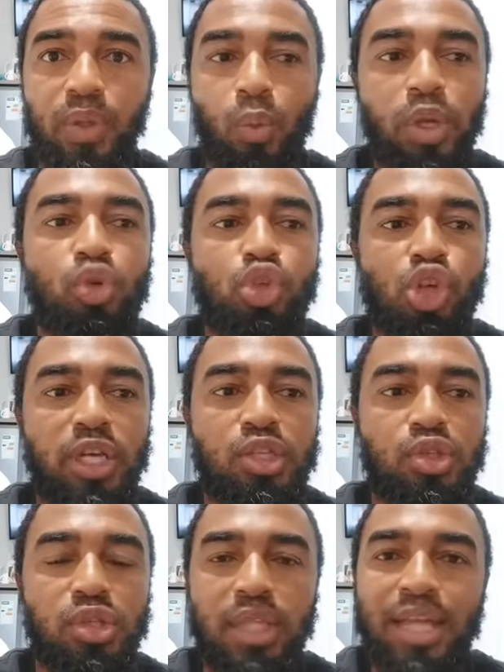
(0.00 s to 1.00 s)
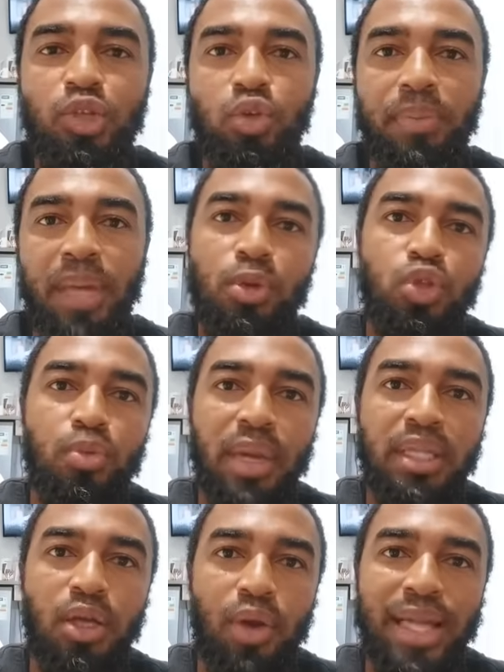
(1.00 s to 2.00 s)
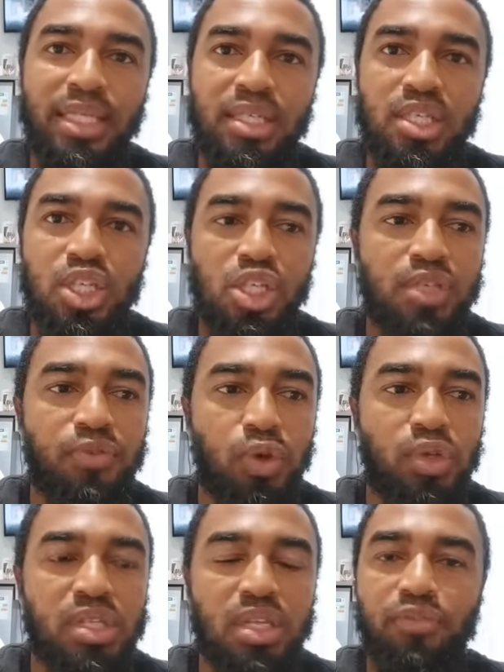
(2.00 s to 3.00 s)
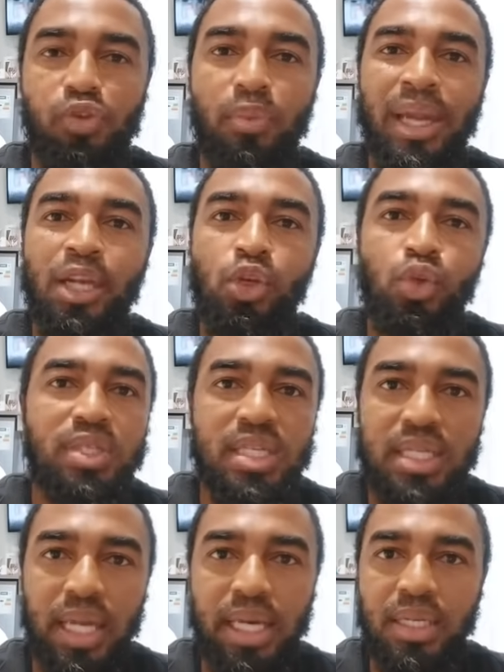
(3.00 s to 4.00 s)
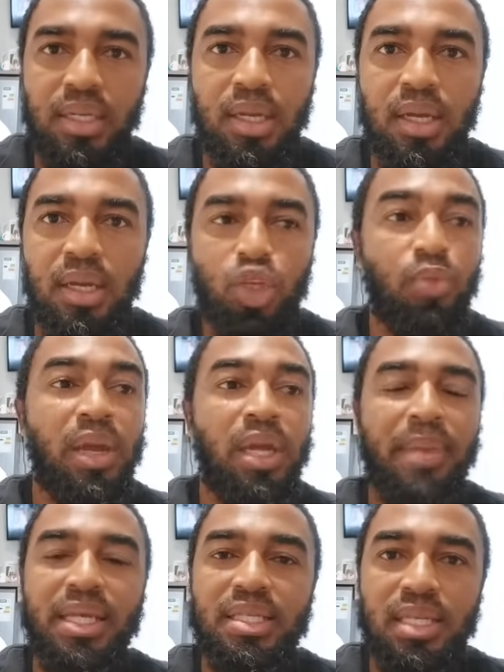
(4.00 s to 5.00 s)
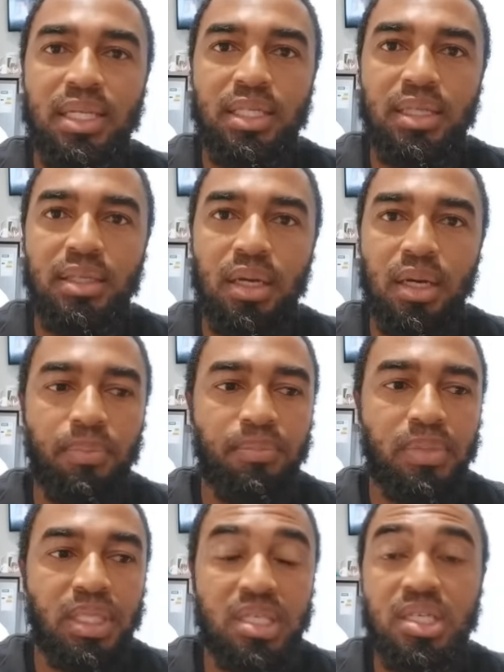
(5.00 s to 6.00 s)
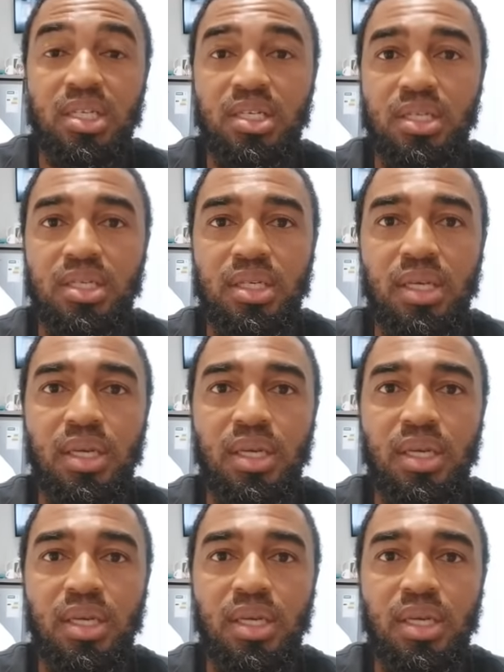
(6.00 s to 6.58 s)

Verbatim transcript: We don't trust that you'll be able to make the right decisions for yourself. You may lose this land. You may make silly uh, decisions.